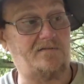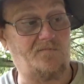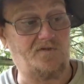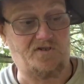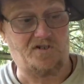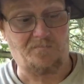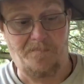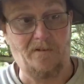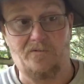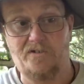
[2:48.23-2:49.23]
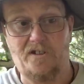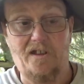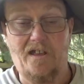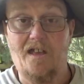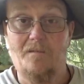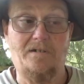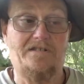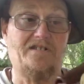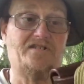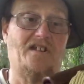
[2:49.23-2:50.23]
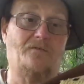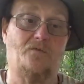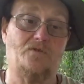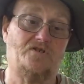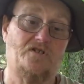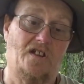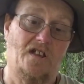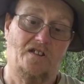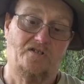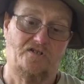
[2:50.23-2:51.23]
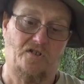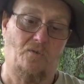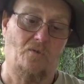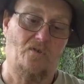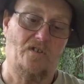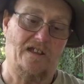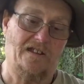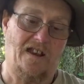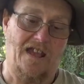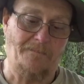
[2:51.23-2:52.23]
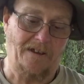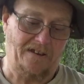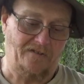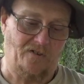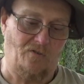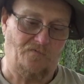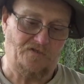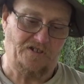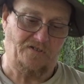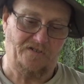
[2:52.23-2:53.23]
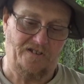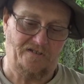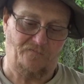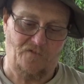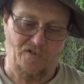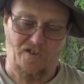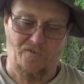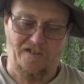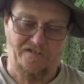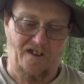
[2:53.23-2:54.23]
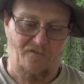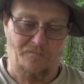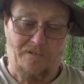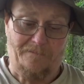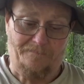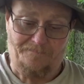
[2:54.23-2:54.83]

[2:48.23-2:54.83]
was just built. But this stuff was stored in climate control facilities for the U.S. government